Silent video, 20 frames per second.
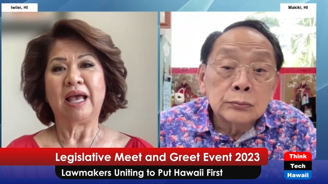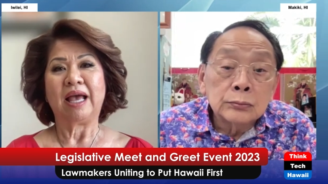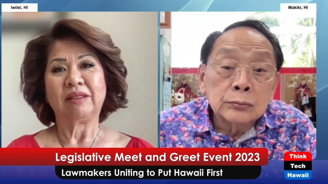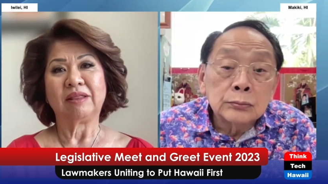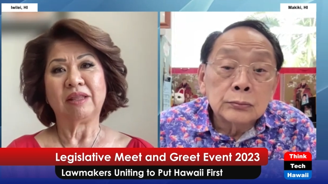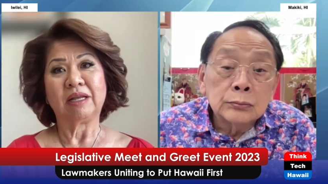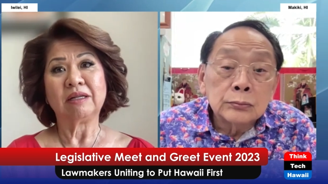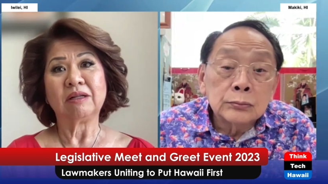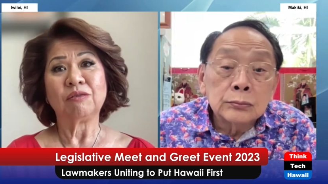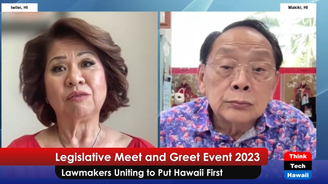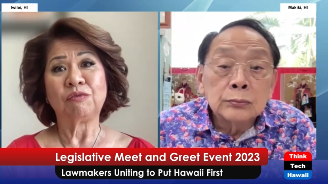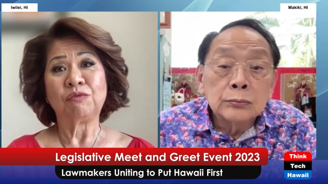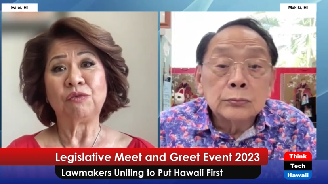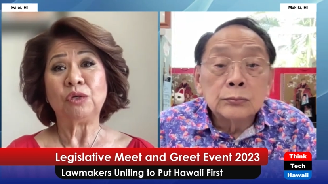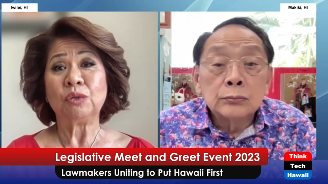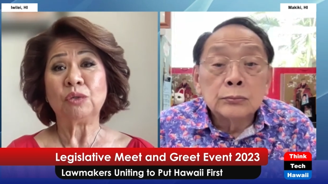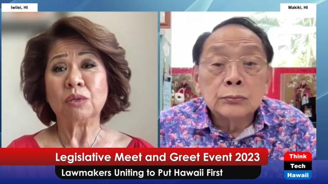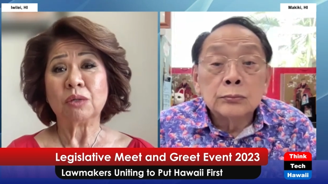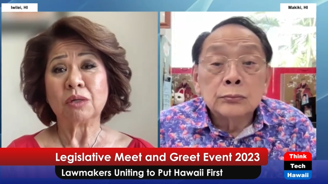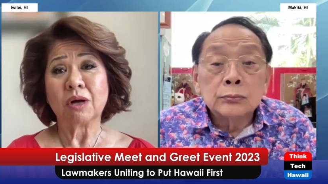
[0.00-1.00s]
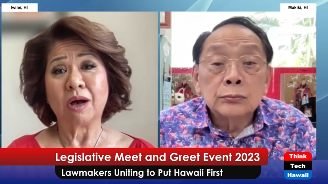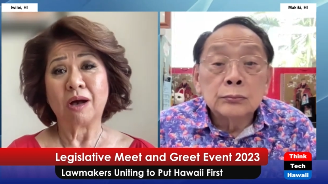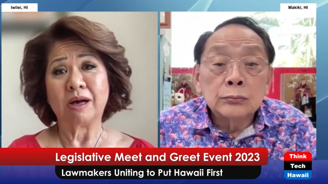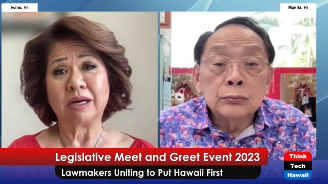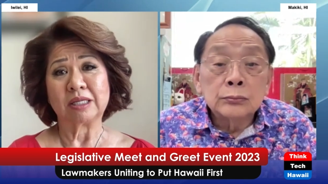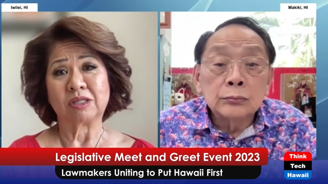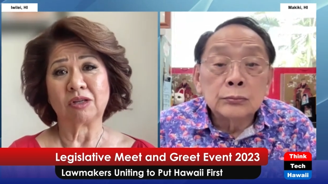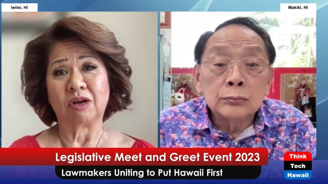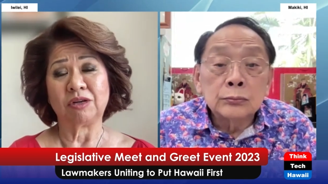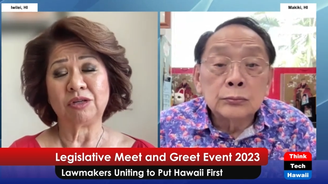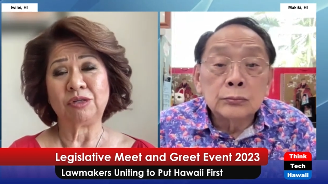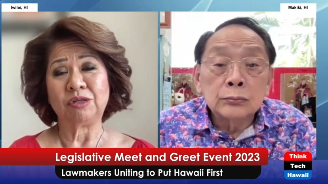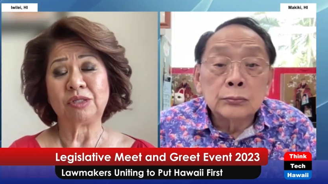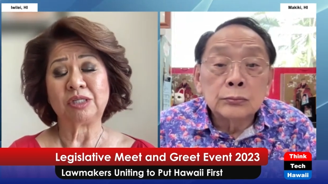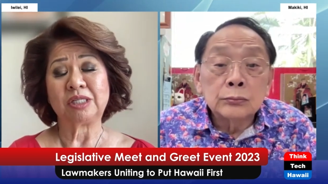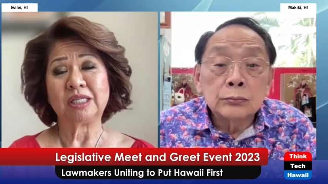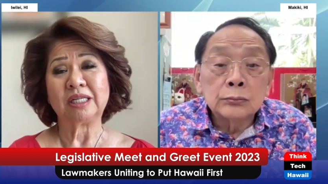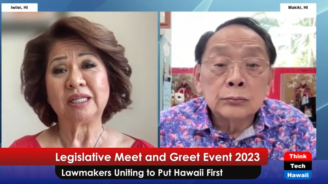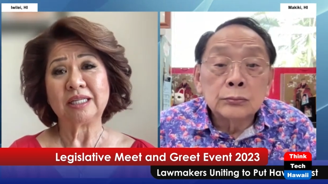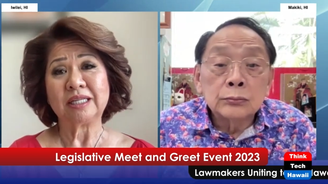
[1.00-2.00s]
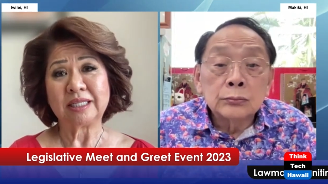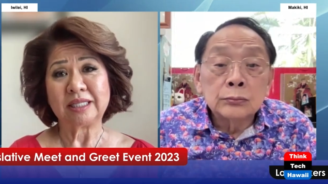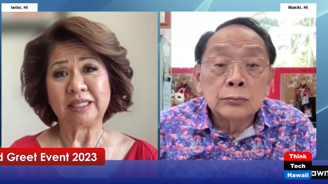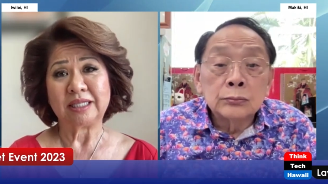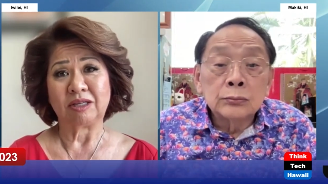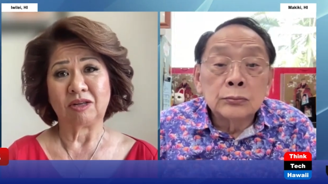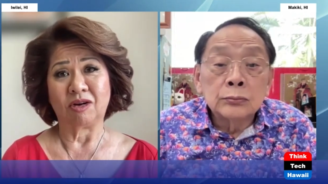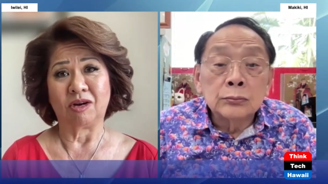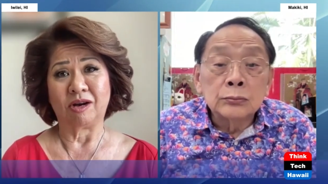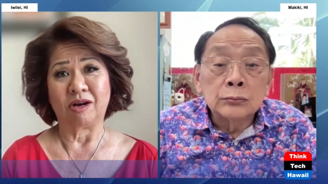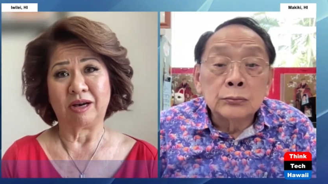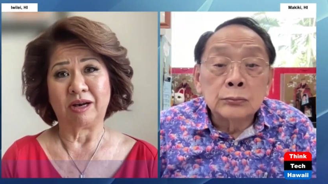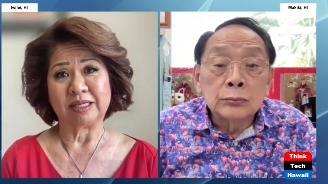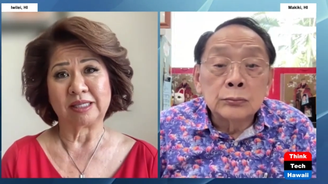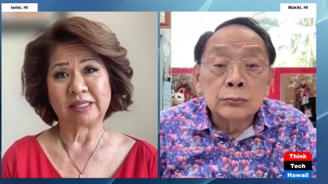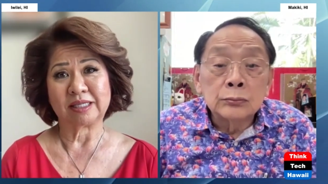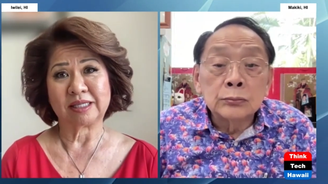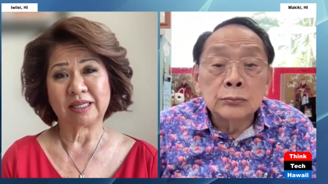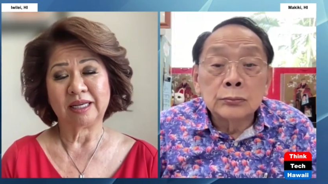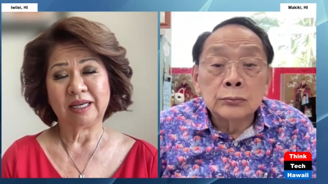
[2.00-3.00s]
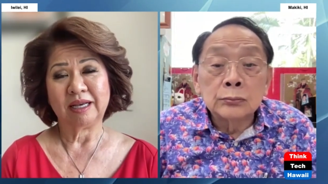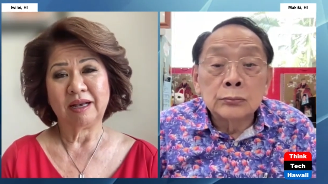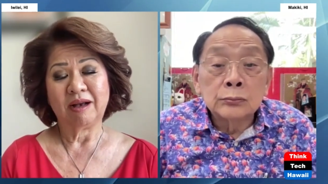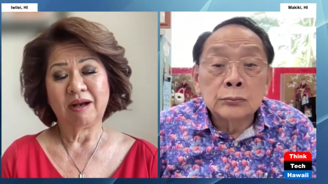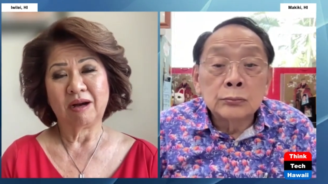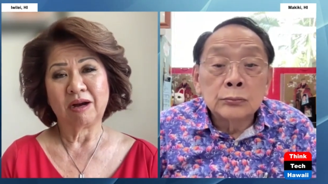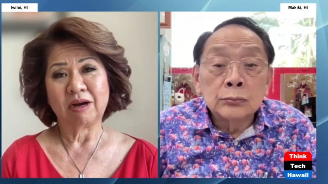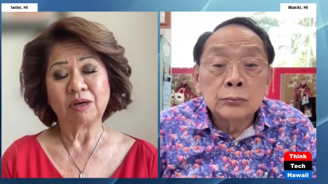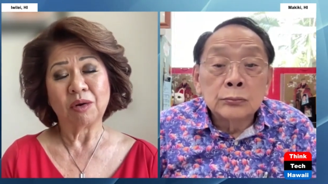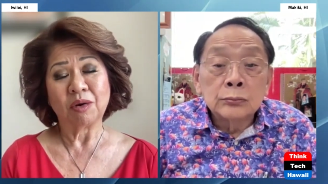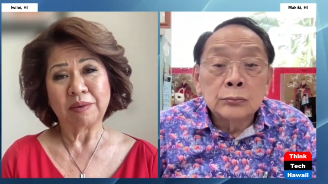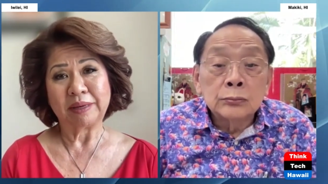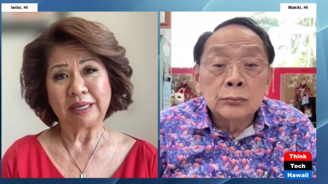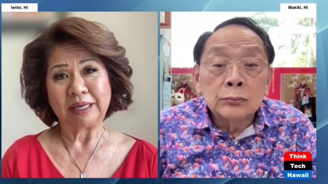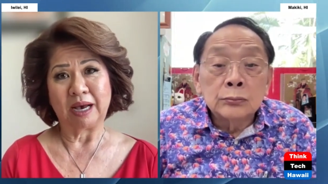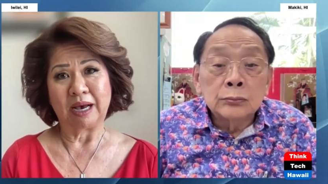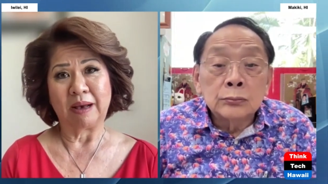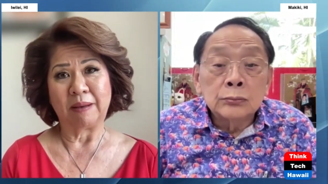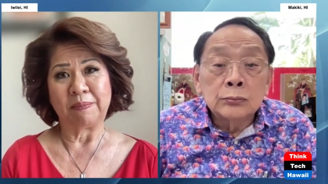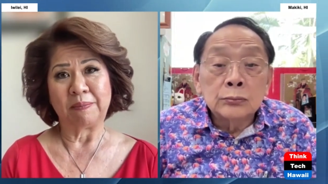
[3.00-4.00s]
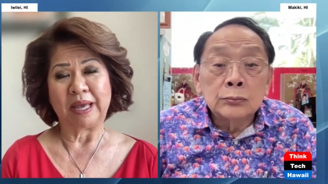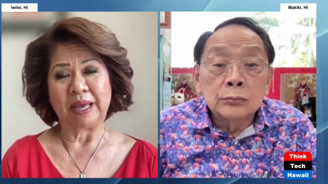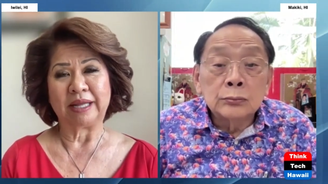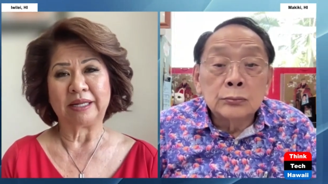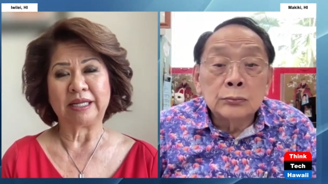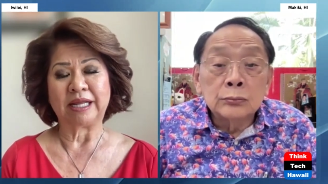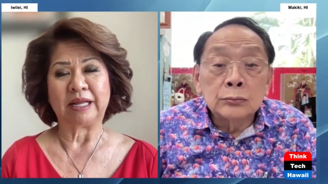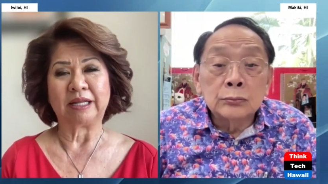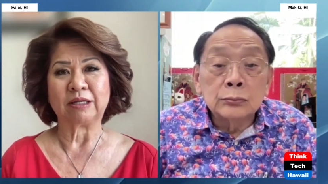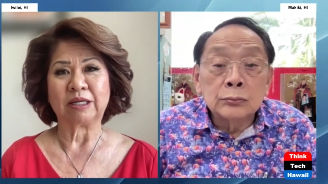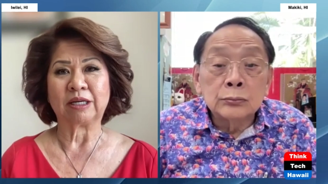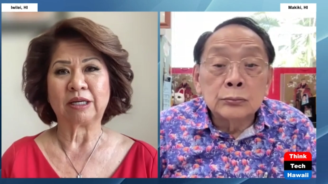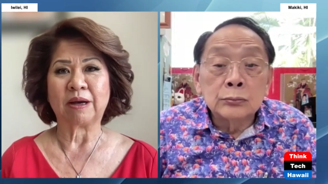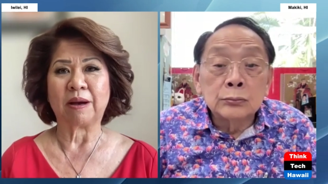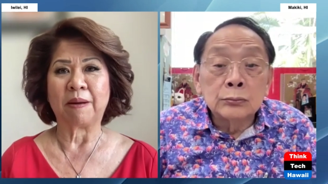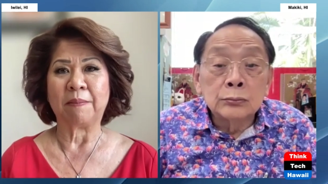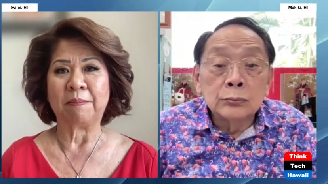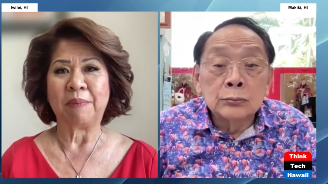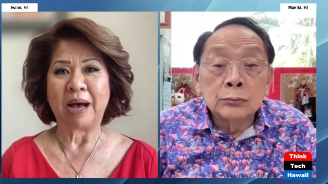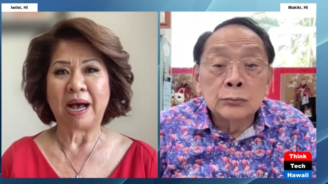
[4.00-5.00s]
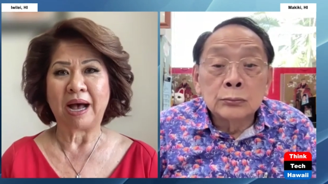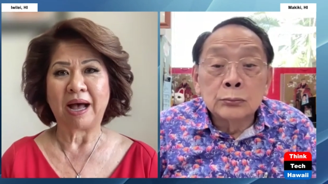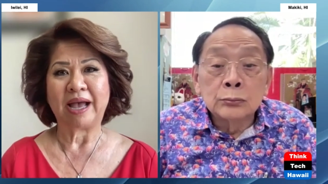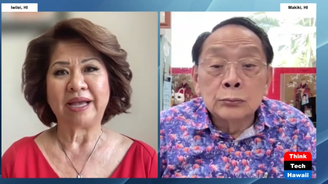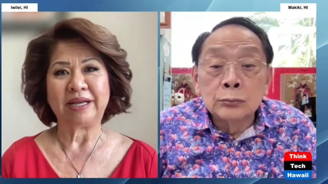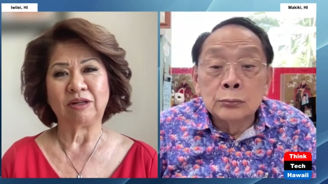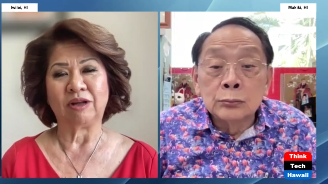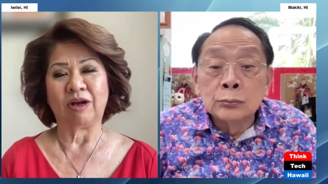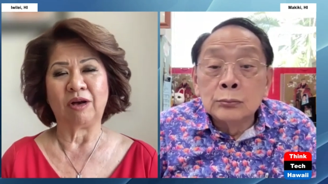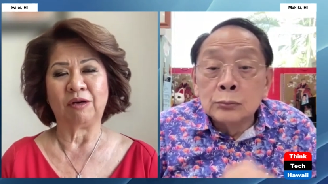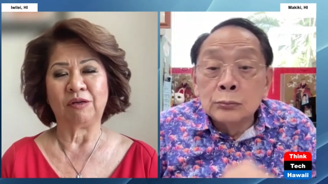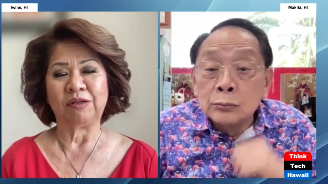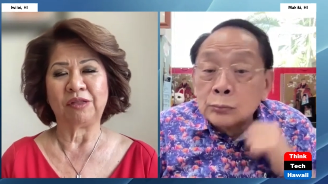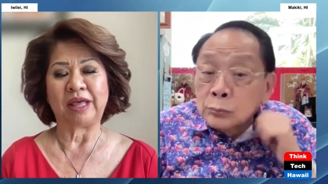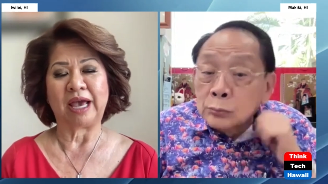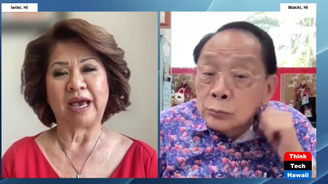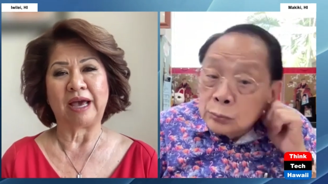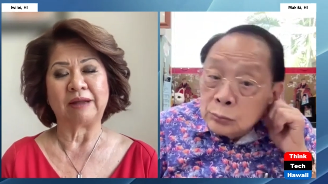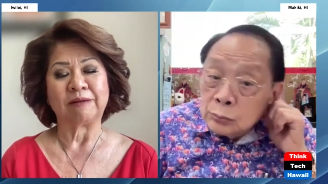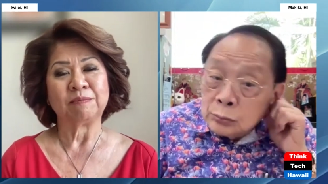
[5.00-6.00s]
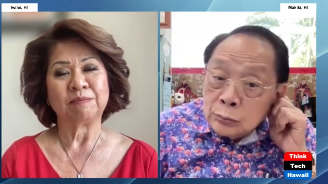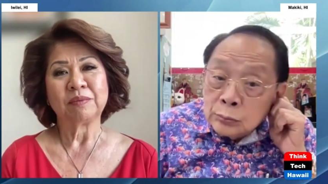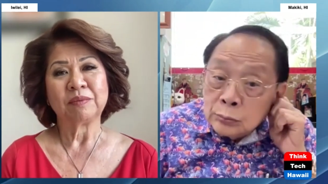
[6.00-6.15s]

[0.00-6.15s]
Speaker 1: And then the fuel costs, our utility costs are going up. And, and combine all that,